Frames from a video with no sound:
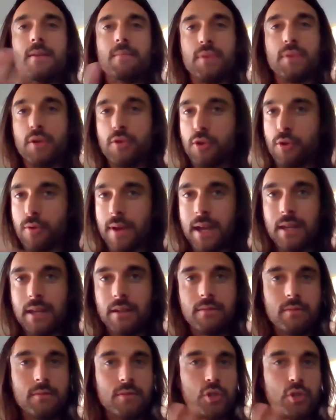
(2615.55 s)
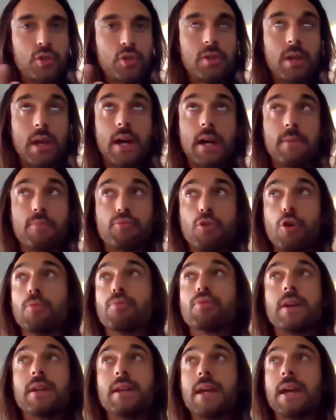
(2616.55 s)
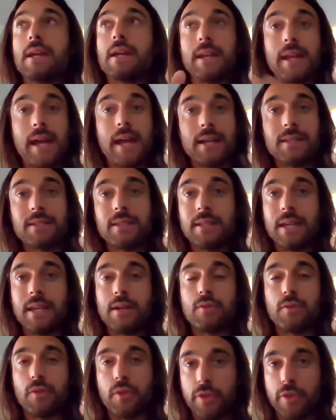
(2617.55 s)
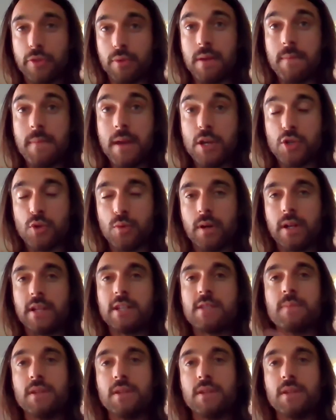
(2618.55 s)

Butyrate, uh, propionate, and acetate are the three major ones,